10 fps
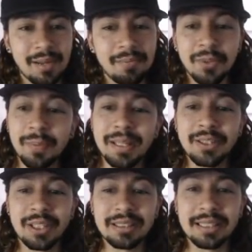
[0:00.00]
Could be
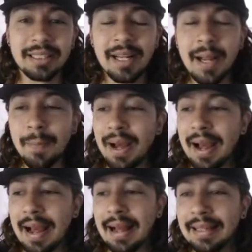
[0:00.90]
interesting, but
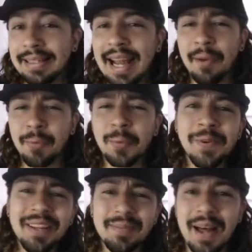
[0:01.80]
yeah, we'll
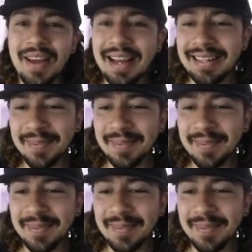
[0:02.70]
think about that a little